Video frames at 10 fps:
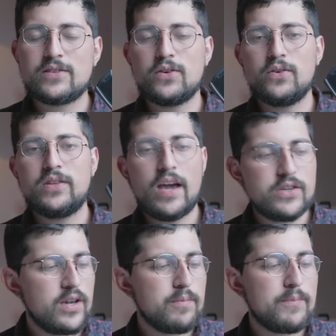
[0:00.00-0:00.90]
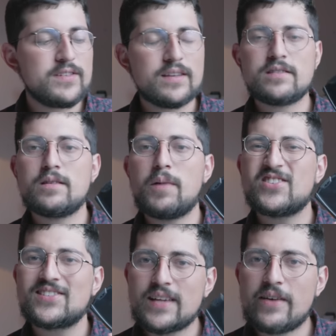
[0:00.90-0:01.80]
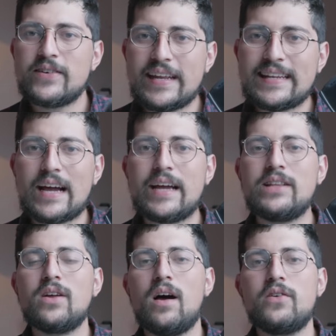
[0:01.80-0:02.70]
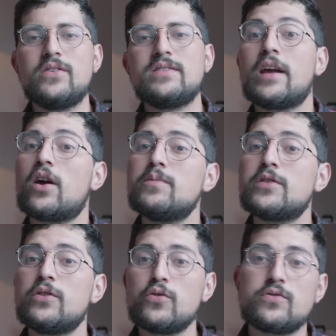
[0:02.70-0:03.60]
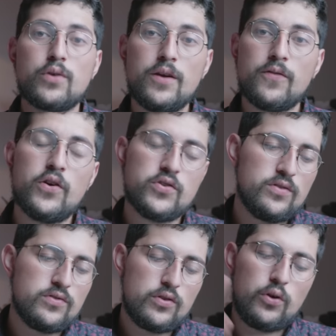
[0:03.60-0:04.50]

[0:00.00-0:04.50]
So the AGM M6 is about $79. It comes in those three versions,